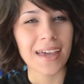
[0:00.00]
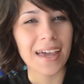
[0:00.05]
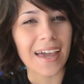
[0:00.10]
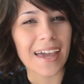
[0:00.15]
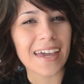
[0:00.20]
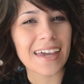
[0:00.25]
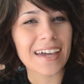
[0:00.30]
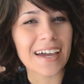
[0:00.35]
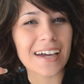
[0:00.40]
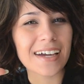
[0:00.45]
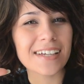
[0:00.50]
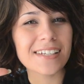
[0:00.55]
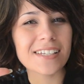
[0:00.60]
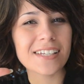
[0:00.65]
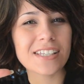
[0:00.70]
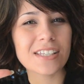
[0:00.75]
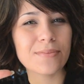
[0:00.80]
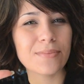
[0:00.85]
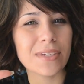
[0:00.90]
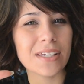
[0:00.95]
Hey guys,
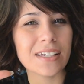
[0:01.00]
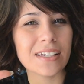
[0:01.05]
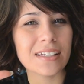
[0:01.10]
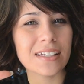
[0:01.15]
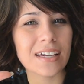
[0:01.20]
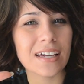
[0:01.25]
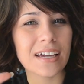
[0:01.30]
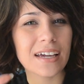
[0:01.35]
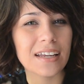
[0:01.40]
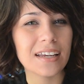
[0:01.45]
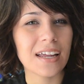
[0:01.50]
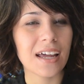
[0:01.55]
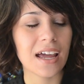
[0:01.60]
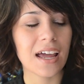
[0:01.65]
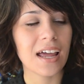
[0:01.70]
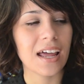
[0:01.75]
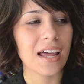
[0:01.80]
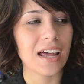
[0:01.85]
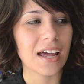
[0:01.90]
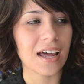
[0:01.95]
it's me again,
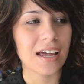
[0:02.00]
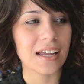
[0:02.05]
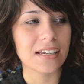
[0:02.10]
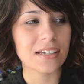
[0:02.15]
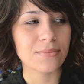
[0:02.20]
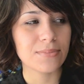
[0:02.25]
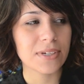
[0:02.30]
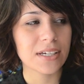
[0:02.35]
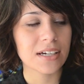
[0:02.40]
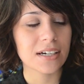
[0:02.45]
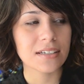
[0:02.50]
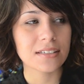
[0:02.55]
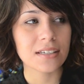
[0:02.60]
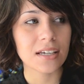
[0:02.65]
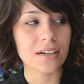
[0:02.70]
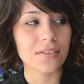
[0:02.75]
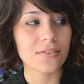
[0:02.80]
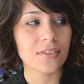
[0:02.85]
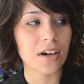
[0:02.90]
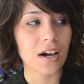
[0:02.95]
and because
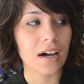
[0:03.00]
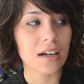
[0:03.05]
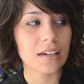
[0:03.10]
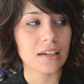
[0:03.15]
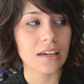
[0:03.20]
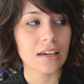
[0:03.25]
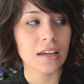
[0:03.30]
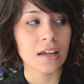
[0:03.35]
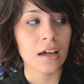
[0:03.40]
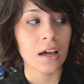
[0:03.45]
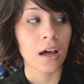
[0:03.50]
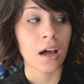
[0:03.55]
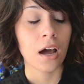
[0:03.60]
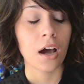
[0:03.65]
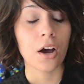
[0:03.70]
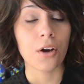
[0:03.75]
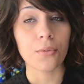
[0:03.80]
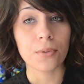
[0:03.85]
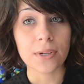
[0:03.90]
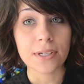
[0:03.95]
I've gotten
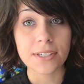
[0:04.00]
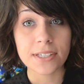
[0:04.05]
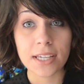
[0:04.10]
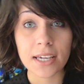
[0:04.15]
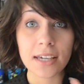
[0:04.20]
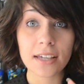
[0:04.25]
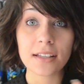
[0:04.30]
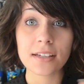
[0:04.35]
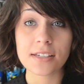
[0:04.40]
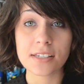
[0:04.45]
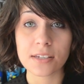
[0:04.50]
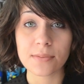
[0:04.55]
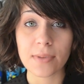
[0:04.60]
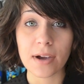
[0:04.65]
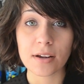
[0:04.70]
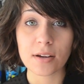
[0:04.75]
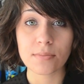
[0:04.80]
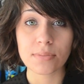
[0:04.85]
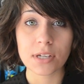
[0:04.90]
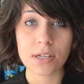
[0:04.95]
a ridiculous
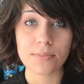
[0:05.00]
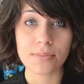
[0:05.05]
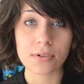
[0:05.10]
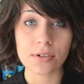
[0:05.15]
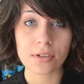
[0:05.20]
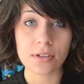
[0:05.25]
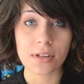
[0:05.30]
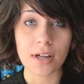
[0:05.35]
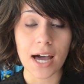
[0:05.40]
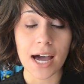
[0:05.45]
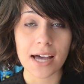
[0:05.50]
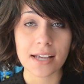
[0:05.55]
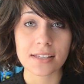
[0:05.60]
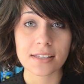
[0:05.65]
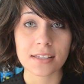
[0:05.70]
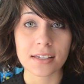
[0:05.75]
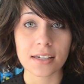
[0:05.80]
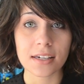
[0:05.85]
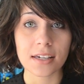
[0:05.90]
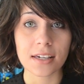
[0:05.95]
amount of people
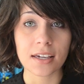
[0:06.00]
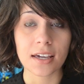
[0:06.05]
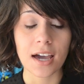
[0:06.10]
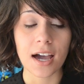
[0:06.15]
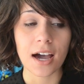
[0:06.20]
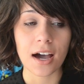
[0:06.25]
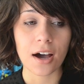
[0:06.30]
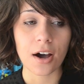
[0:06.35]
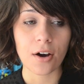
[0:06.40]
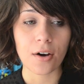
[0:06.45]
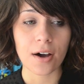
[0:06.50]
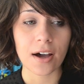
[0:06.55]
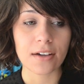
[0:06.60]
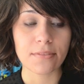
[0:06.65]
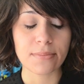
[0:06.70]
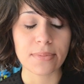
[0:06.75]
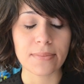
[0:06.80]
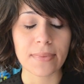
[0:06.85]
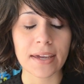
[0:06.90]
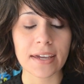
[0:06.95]
asking how
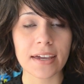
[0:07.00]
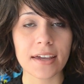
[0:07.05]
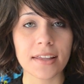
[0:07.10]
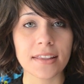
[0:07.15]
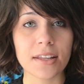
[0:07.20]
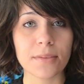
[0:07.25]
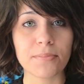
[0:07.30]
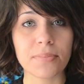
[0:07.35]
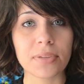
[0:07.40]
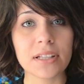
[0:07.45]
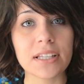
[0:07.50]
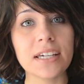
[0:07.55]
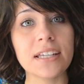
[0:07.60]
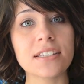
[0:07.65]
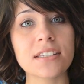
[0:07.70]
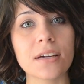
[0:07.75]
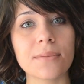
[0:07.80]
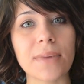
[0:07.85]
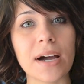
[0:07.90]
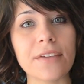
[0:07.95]
I'm making the pleats
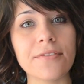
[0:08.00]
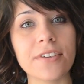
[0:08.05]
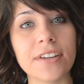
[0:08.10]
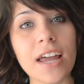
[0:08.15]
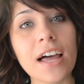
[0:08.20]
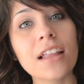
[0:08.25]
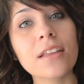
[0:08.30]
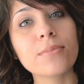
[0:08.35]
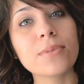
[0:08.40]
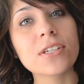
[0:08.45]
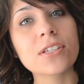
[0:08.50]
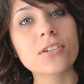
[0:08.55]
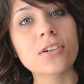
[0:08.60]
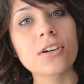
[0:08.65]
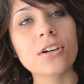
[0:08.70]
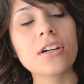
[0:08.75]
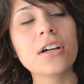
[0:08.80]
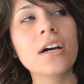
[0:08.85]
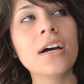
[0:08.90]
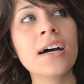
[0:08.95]
on my Vanellope
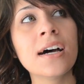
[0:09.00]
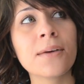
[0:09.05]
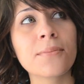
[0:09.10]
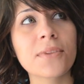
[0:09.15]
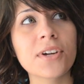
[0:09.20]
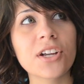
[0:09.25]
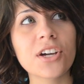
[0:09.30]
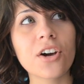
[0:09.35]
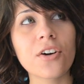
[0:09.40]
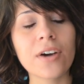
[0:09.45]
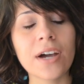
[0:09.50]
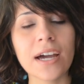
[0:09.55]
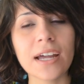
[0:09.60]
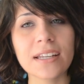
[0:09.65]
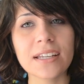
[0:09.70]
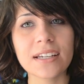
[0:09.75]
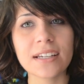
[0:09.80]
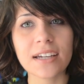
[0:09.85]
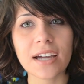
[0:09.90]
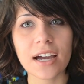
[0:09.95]
skirt, I'm going to go ahead
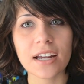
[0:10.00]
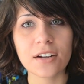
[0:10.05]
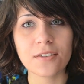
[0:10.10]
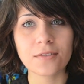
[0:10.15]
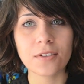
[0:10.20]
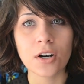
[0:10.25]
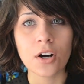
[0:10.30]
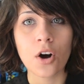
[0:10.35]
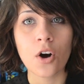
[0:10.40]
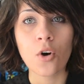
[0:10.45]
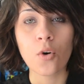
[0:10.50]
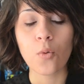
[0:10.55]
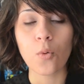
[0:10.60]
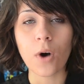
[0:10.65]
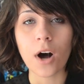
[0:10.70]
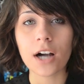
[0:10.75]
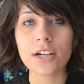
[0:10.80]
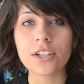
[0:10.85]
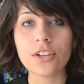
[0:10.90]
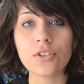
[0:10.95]
and kind of
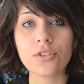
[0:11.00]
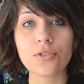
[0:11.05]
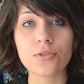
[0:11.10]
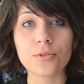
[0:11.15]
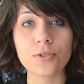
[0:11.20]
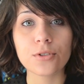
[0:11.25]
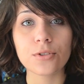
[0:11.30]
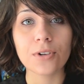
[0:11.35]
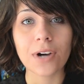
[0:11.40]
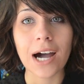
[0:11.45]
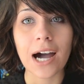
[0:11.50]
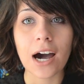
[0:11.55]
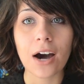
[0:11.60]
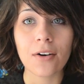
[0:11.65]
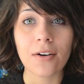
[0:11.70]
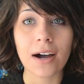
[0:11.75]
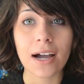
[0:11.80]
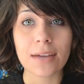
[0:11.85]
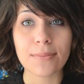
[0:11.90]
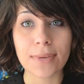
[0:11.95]
walk you through how
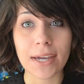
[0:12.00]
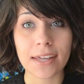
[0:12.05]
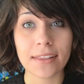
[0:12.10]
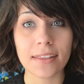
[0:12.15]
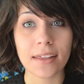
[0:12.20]
I made